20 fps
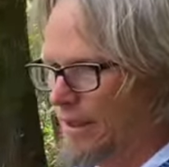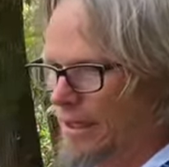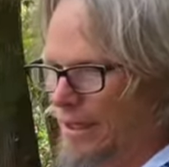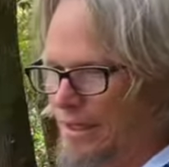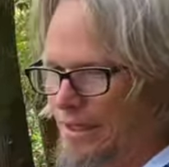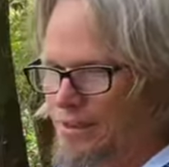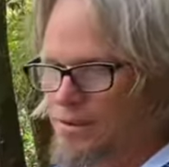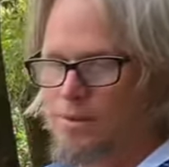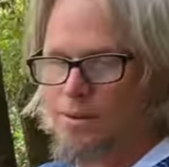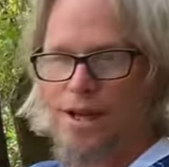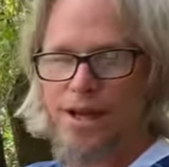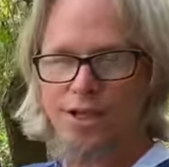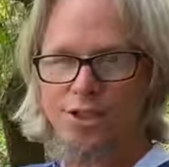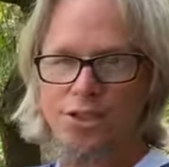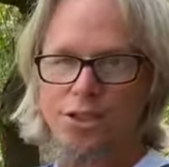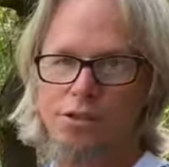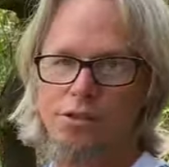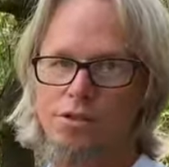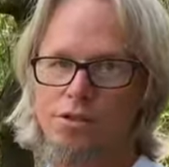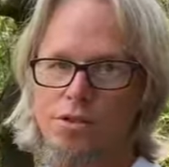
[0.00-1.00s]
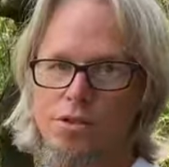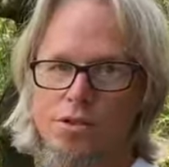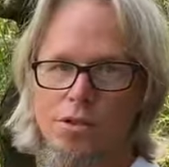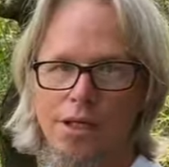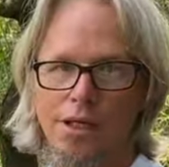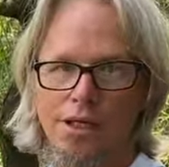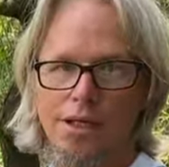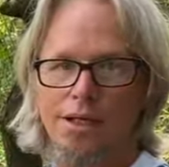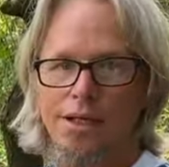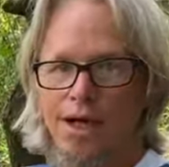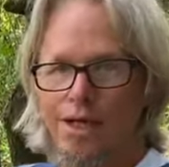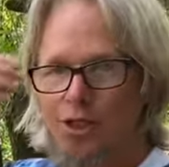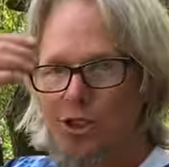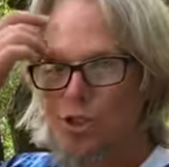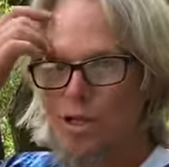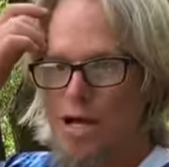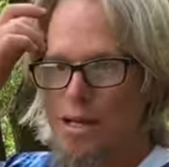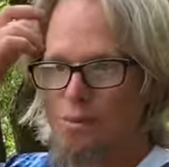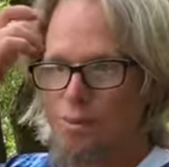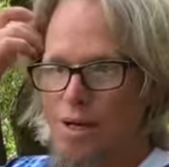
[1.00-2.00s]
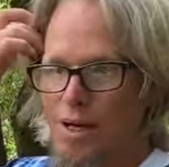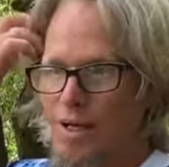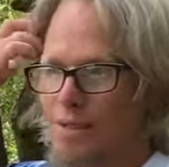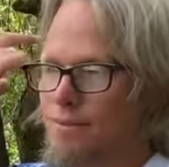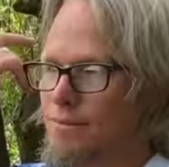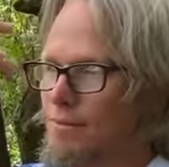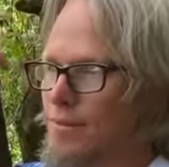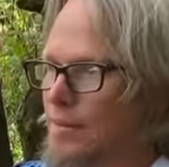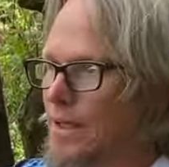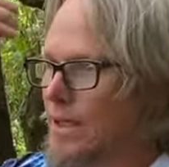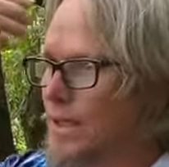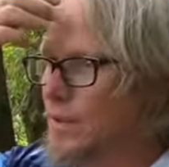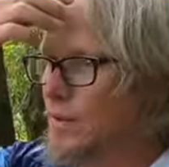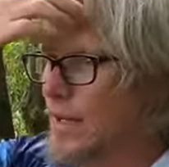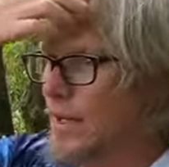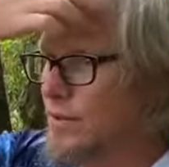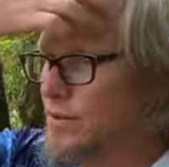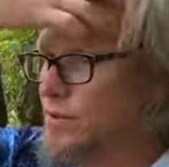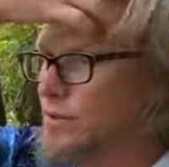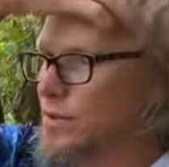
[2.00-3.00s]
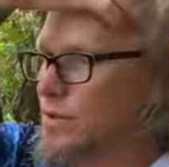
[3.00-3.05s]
And I don't actually use any kind of tripod when I go out and do